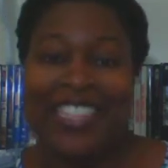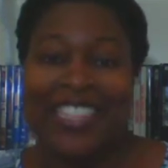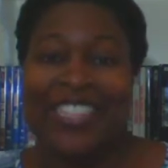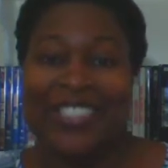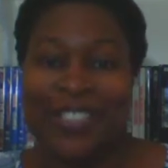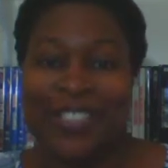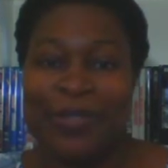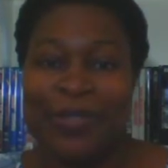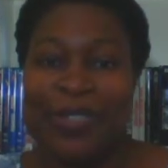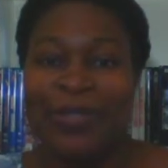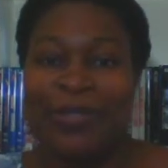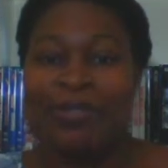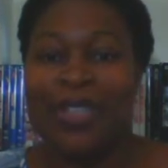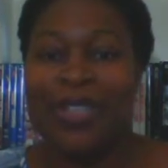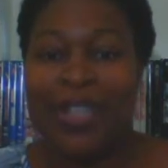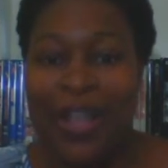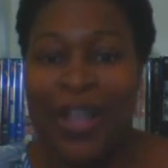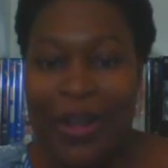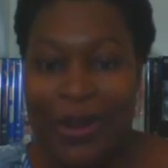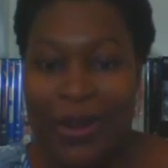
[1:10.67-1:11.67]
description
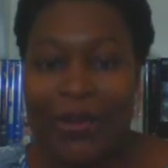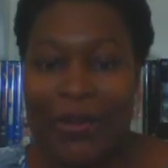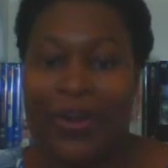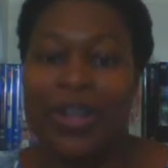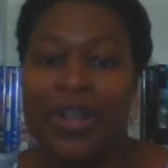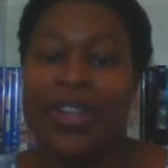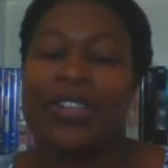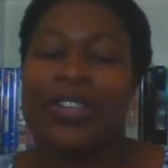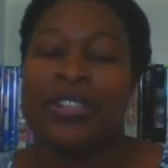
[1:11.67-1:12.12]
below